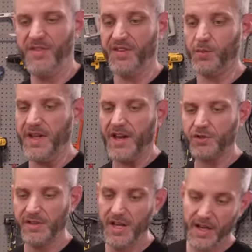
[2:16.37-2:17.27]
this way
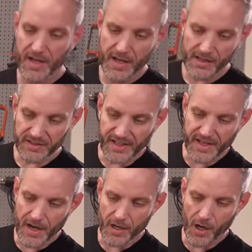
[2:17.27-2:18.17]
actually. Clean
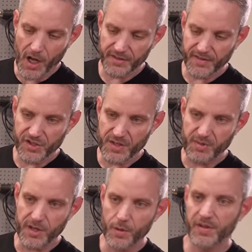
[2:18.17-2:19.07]
air onto the GPU,